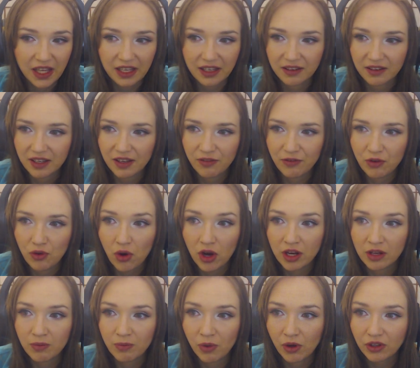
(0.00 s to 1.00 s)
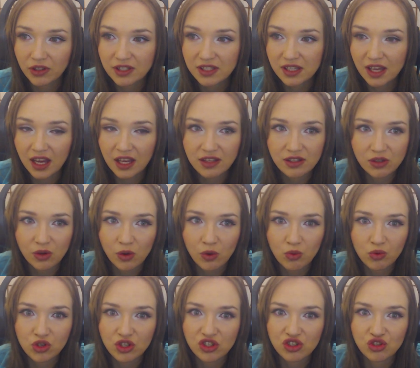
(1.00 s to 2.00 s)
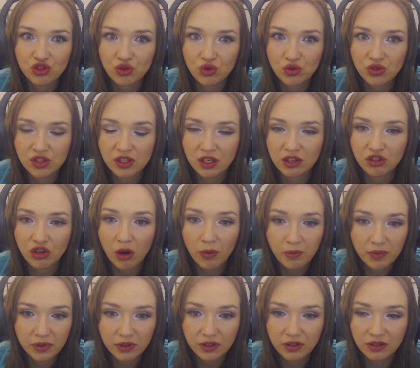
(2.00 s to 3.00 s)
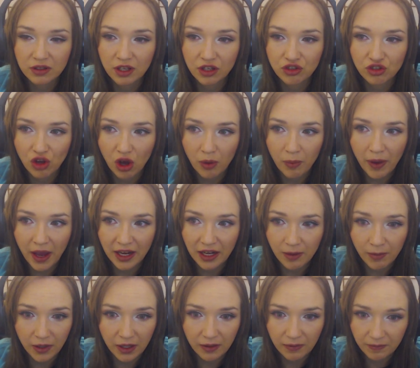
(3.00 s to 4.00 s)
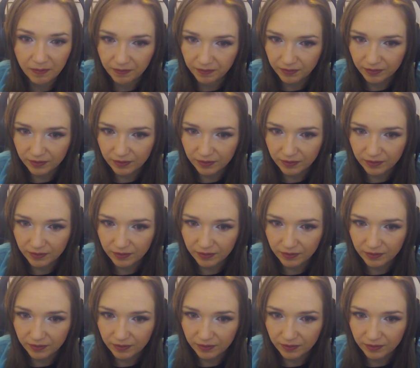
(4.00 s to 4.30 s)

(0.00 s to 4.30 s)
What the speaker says: Like if you are in bot side, so you just choose the top enemy?